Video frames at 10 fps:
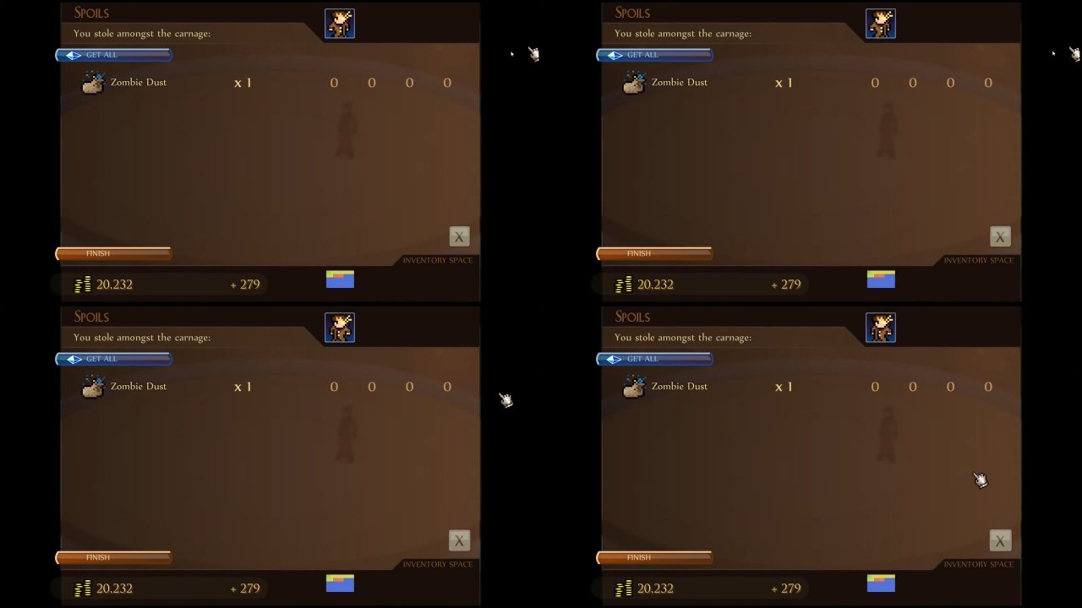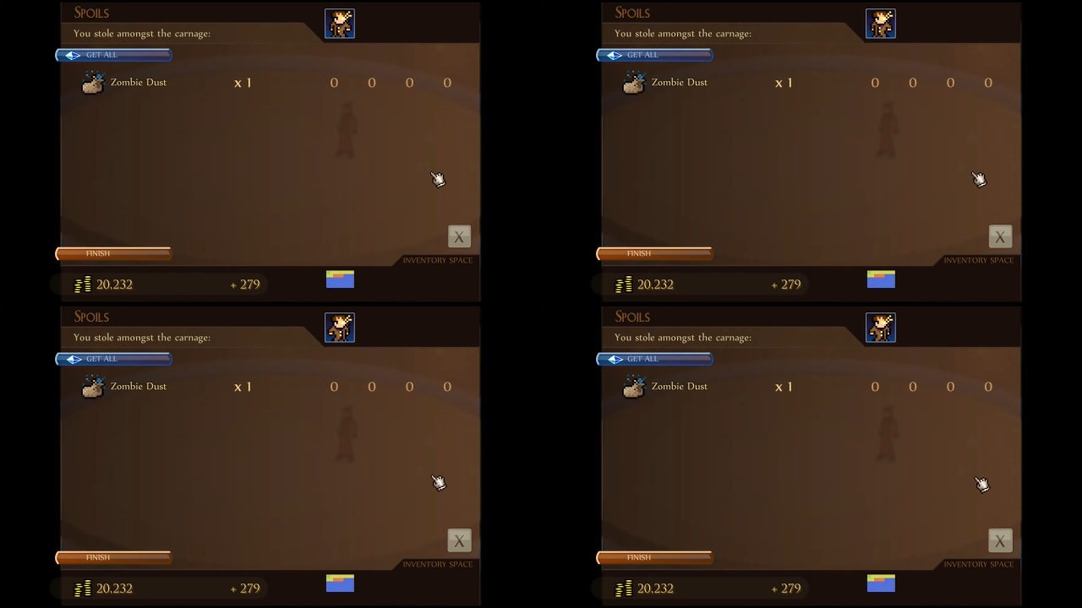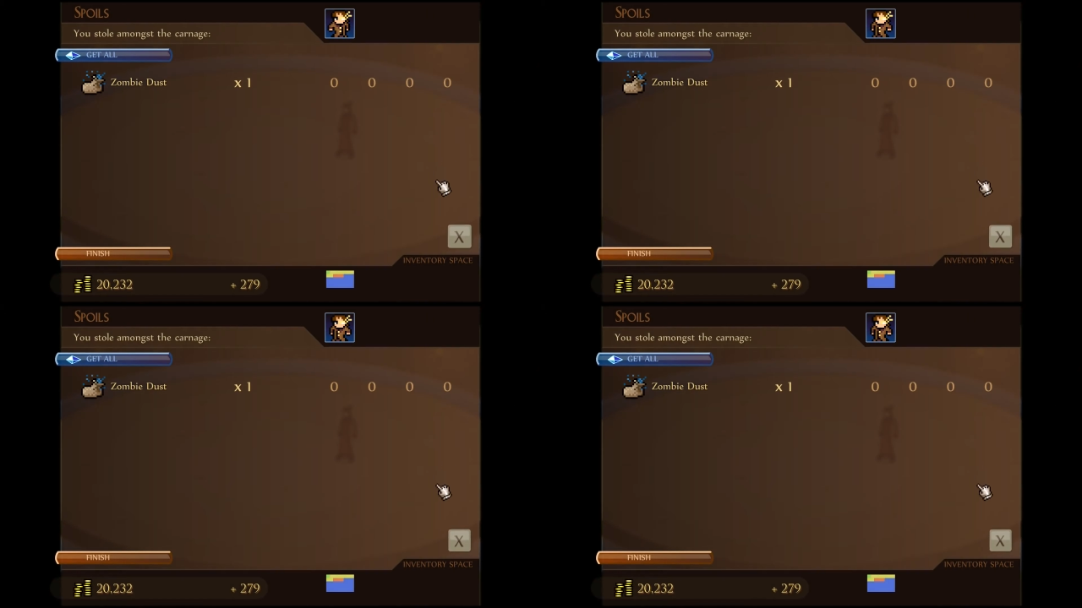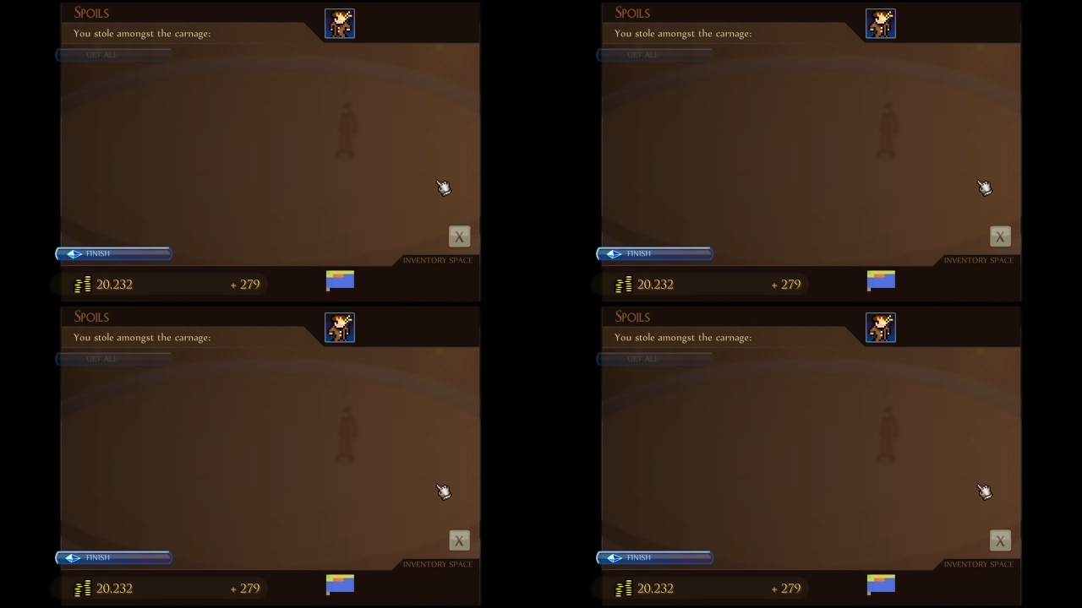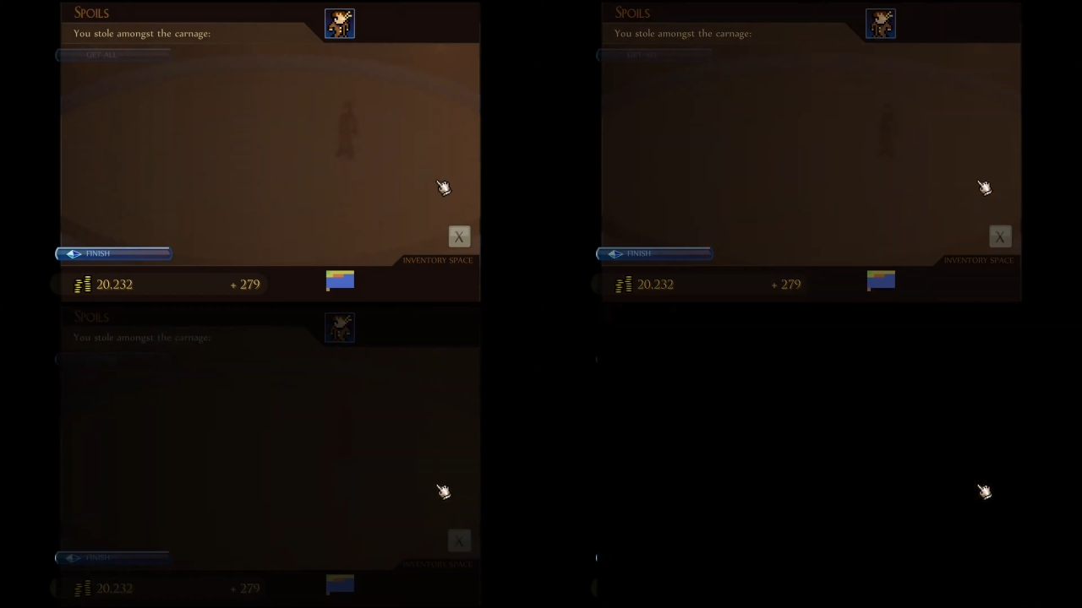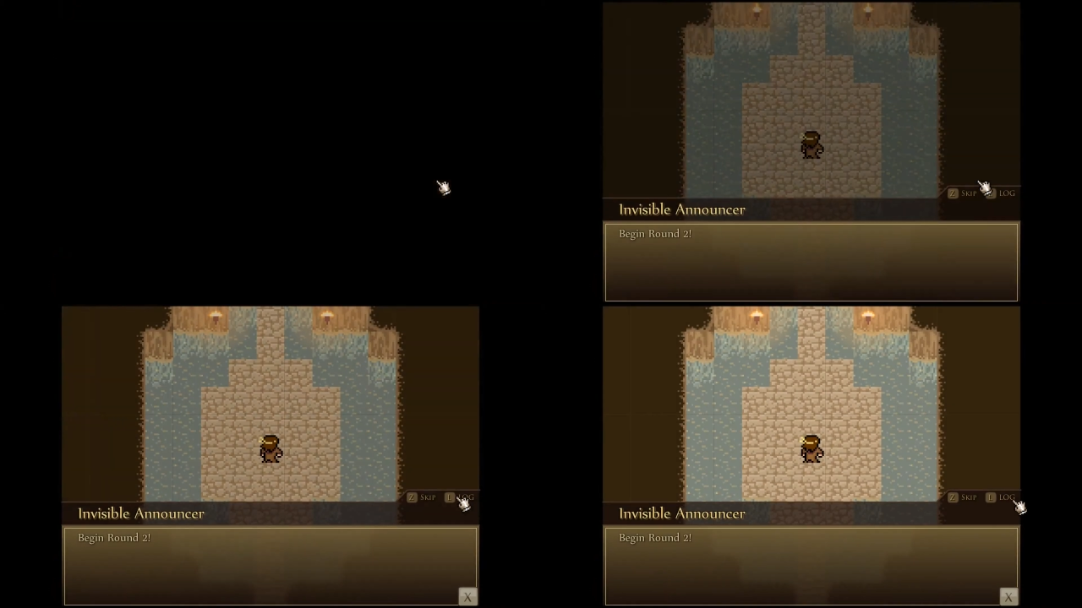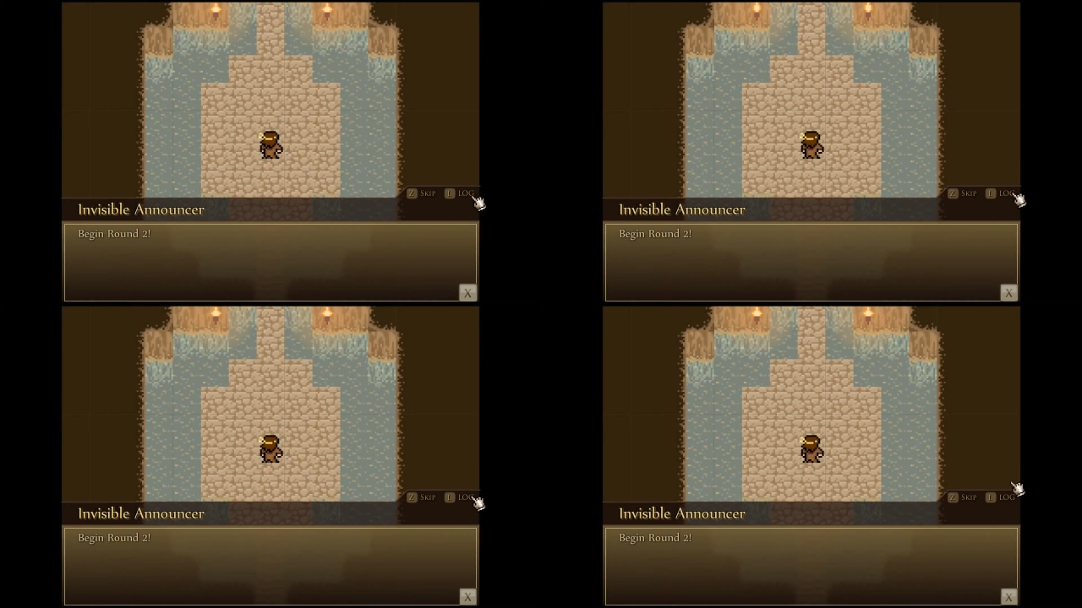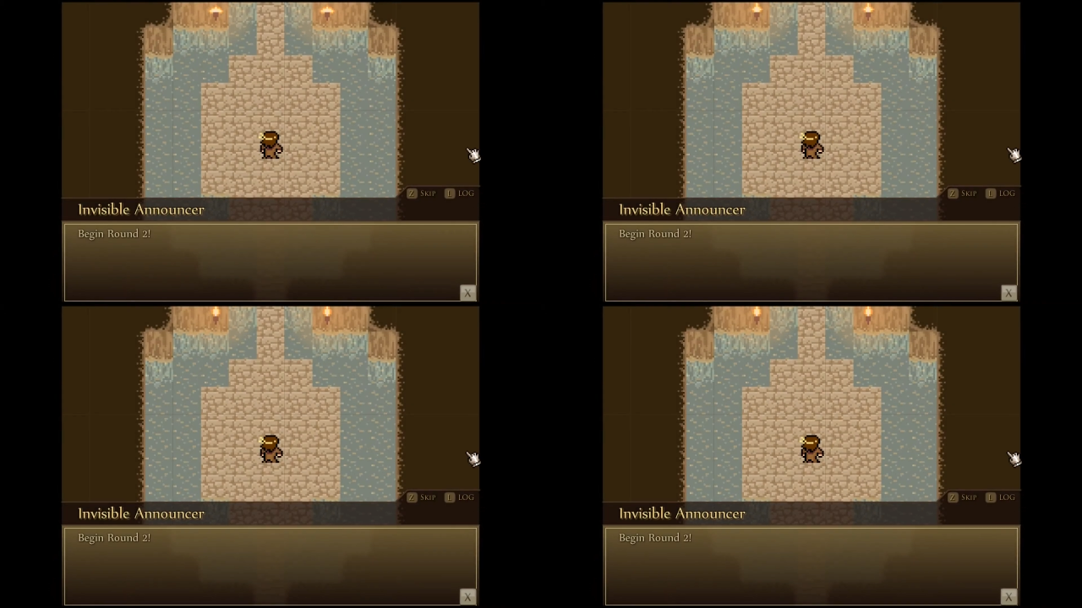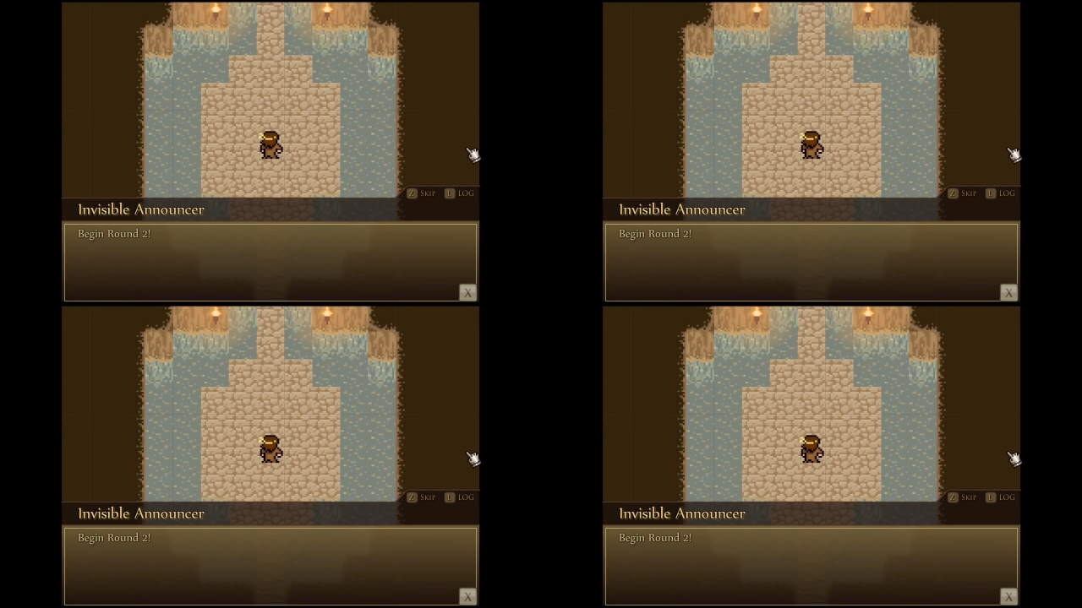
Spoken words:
(no speaker visible)